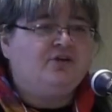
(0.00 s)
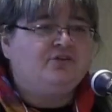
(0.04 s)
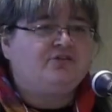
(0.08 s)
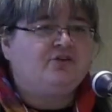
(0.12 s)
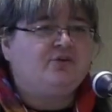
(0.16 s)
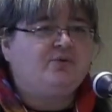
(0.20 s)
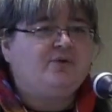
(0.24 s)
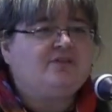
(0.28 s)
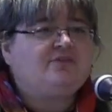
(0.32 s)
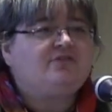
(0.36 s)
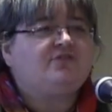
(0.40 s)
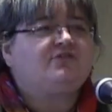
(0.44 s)

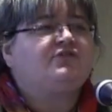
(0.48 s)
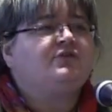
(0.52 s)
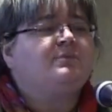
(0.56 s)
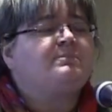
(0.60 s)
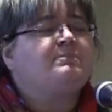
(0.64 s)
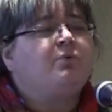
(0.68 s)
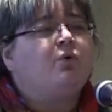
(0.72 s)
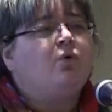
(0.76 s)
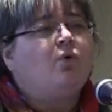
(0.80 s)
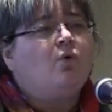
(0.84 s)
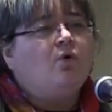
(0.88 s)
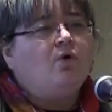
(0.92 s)
So it's
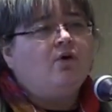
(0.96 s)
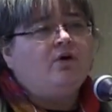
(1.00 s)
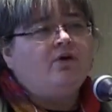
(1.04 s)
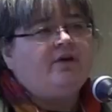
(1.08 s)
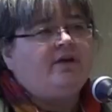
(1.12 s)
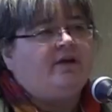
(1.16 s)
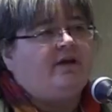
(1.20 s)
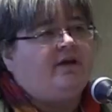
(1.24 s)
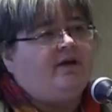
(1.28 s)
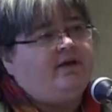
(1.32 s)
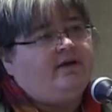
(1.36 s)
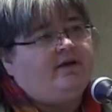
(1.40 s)

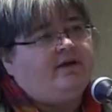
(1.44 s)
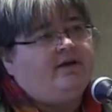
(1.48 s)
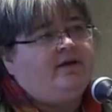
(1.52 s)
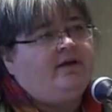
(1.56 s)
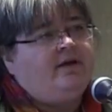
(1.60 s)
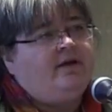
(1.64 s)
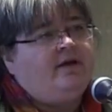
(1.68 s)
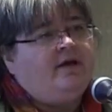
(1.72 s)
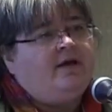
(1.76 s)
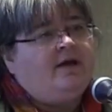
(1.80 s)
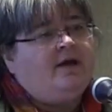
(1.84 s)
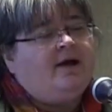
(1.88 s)

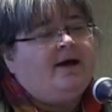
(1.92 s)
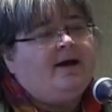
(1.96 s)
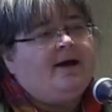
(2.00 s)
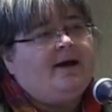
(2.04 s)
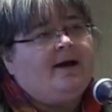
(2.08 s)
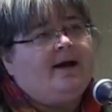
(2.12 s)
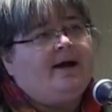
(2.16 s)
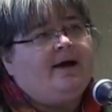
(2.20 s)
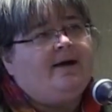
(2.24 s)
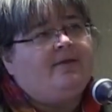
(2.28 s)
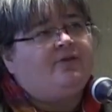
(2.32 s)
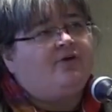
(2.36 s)
supporting
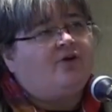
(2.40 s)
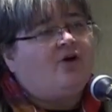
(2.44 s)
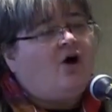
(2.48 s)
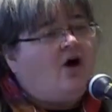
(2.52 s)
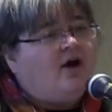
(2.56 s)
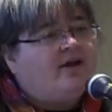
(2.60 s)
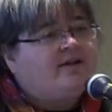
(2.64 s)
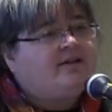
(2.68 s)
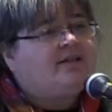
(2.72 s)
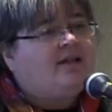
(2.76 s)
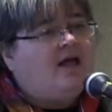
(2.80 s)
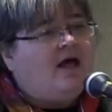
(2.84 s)
their
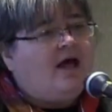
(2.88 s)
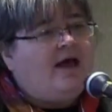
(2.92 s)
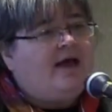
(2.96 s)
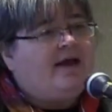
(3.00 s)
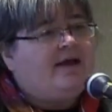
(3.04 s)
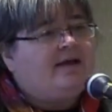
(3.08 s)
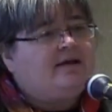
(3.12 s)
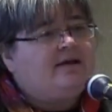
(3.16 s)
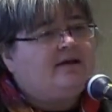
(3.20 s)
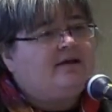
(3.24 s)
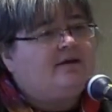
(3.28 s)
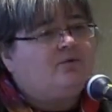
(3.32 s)

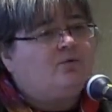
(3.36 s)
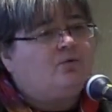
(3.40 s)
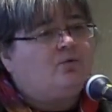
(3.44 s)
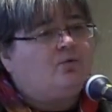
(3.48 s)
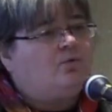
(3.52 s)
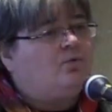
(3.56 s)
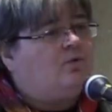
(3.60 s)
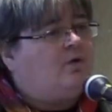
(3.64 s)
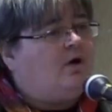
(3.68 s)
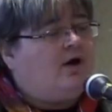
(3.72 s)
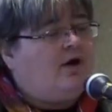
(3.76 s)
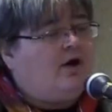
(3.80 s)
online
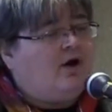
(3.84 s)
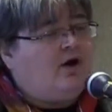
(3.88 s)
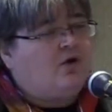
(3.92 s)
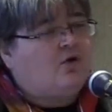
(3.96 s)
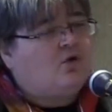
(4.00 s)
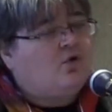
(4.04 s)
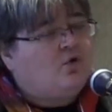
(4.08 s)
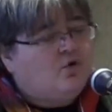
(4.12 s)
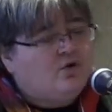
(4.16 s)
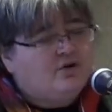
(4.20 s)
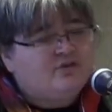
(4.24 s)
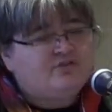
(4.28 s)

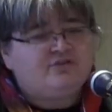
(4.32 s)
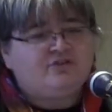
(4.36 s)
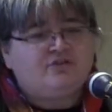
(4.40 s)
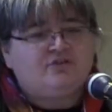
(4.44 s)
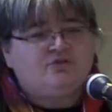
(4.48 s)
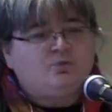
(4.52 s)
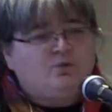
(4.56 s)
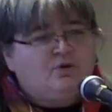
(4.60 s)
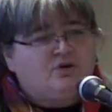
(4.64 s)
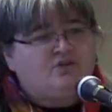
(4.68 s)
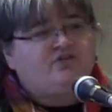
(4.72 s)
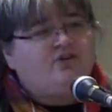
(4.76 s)

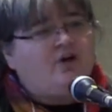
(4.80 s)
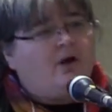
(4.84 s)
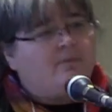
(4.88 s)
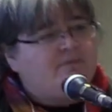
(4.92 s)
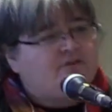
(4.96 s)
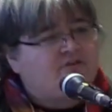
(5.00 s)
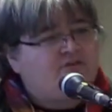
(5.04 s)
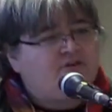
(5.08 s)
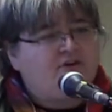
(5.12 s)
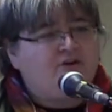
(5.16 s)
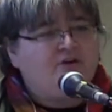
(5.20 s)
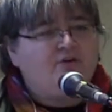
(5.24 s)
courses, workshop
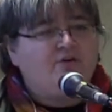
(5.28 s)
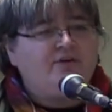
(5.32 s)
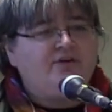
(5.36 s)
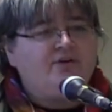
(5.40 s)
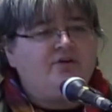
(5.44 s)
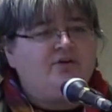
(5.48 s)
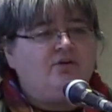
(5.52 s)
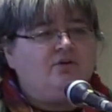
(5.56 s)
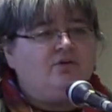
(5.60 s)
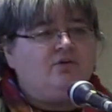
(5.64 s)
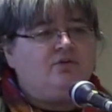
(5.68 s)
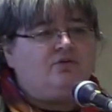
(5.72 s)

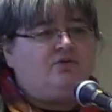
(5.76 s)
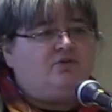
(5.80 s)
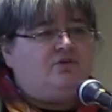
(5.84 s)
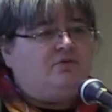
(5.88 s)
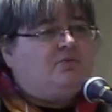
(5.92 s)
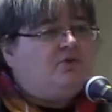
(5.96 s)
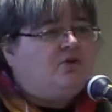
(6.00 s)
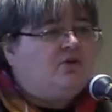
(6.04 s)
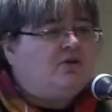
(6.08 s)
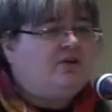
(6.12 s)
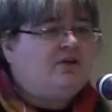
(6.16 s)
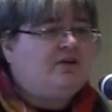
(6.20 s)
material,
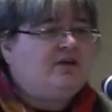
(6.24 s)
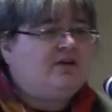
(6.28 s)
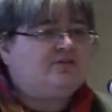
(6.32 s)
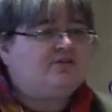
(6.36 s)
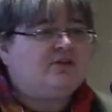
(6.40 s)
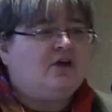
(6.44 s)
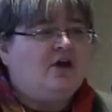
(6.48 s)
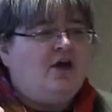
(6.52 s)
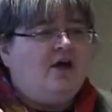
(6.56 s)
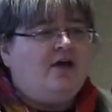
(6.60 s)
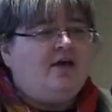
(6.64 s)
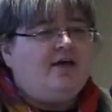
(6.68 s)

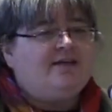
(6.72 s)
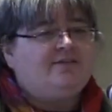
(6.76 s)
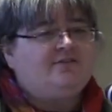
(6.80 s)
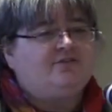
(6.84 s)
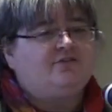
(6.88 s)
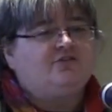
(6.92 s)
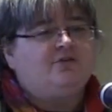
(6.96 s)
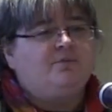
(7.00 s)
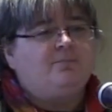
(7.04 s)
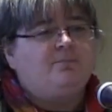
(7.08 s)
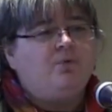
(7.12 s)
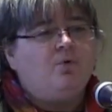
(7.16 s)
communities.
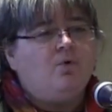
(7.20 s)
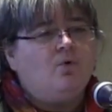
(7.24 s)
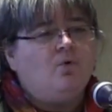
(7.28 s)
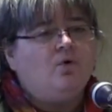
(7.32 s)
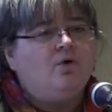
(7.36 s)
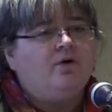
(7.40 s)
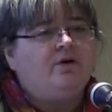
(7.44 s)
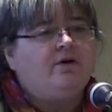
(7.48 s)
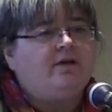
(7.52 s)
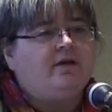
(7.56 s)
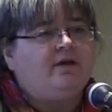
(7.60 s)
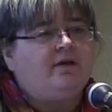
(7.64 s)
It's
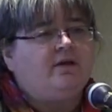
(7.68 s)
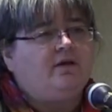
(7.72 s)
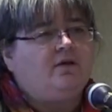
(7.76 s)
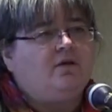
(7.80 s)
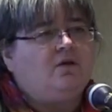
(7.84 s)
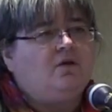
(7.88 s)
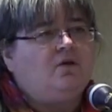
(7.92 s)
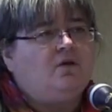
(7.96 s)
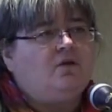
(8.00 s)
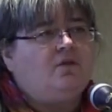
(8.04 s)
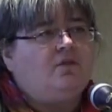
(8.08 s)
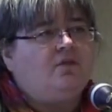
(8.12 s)

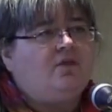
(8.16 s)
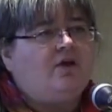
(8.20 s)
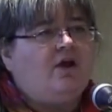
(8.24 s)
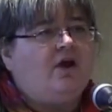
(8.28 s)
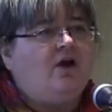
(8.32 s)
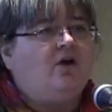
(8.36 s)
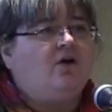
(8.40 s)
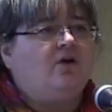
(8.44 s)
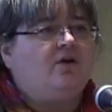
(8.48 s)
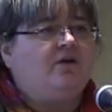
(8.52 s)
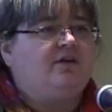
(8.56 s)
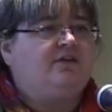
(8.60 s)
supporting
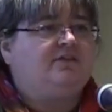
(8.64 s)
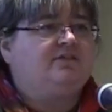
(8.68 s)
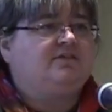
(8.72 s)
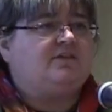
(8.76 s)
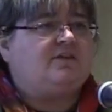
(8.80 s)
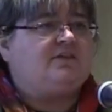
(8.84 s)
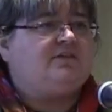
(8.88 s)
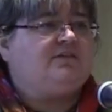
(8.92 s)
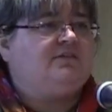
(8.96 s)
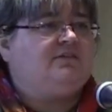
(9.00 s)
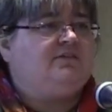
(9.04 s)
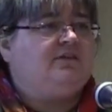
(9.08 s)
their
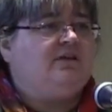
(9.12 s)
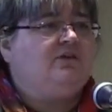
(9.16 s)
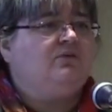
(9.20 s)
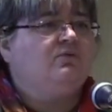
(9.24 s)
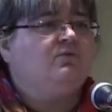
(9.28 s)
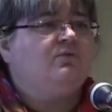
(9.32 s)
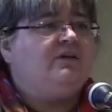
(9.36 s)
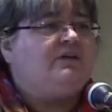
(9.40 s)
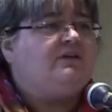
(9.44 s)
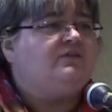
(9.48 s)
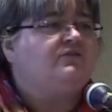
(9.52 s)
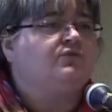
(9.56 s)

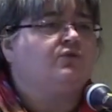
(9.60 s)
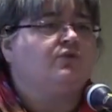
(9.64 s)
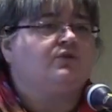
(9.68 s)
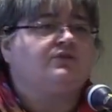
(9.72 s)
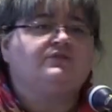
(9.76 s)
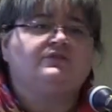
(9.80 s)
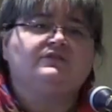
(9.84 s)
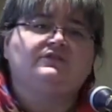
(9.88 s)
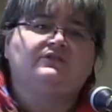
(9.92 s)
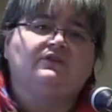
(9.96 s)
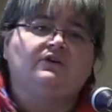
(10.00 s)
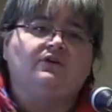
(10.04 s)
existing
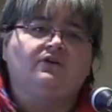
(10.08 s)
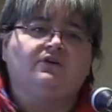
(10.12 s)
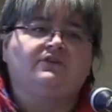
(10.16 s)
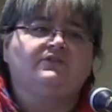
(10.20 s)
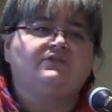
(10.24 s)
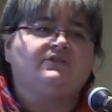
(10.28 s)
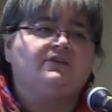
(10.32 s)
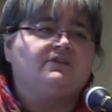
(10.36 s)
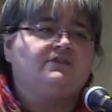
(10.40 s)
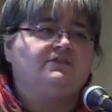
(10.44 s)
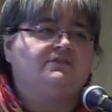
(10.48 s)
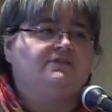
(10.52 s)
resources, their
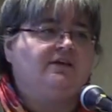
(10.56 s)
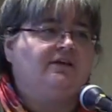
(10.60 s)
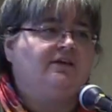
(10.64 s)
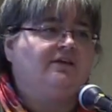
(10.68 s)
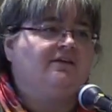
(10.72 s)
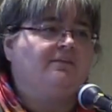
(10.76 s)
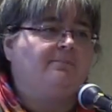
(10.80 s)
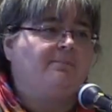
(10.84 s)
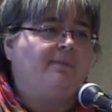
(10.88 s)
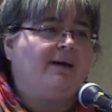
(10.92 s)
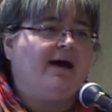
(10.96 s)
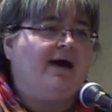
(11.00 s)
existing
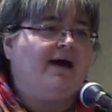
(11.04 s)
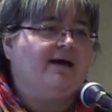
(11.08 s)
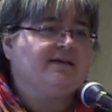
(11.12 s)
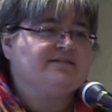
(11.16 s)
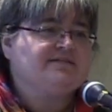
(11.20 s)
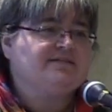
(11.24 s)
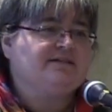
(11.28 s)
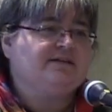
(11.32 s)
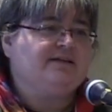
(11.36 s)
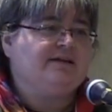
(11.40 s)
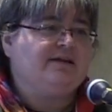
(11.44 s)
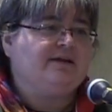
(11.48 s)

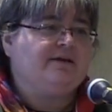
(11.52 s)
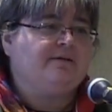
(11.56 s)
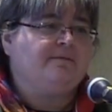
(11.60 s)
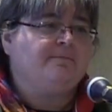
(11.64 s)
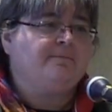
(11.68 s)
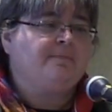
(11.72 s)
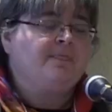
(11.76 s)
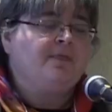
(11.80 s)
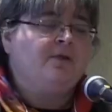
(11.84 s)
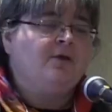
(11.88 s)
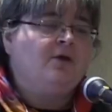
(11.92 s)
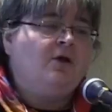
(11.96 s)
capacity.
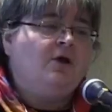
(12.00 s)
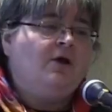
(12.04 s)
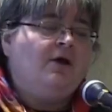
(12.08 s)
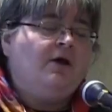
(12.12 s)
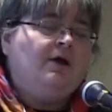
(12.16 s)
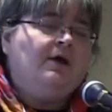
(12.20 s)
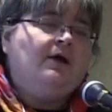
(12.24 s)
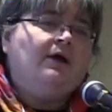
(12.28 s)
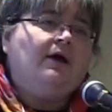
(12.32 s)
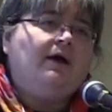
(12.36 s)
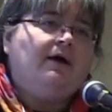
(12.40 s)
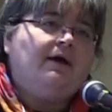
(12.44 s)

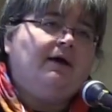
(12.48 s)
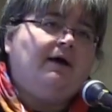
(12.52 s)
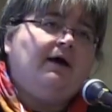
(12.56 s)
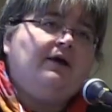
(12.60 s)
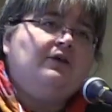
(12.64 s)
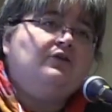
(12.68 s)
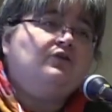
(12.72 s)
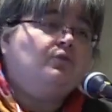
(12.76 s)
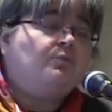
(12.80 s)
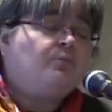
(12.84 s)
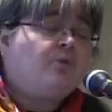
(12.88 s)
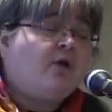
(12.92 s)

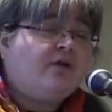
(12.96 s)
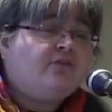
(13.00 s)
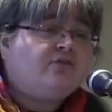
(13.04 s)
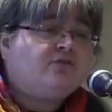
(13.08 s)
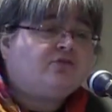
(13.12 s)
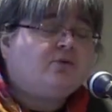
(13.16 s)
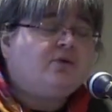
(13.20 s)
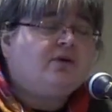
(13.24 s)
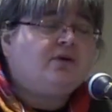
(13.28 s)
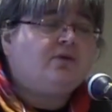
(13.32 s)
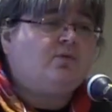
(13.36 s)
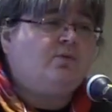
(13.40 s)
New
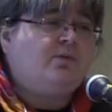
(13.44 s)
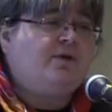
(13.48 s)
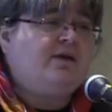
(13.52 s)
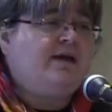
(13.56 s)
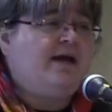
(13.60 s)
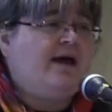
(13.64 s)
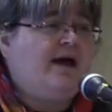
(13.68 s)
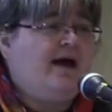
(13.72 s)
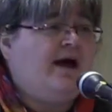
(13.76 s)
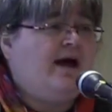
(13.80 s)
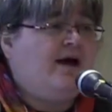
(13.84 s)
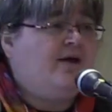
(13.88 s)
Brunswick,
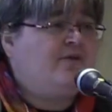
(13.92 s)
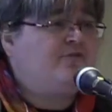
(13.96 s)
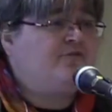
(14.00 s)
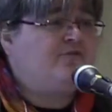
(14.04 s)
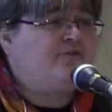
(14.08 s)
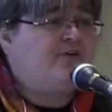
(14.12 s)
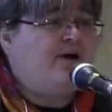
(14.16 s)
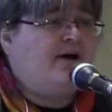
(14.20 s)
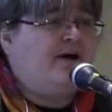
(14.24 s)
we have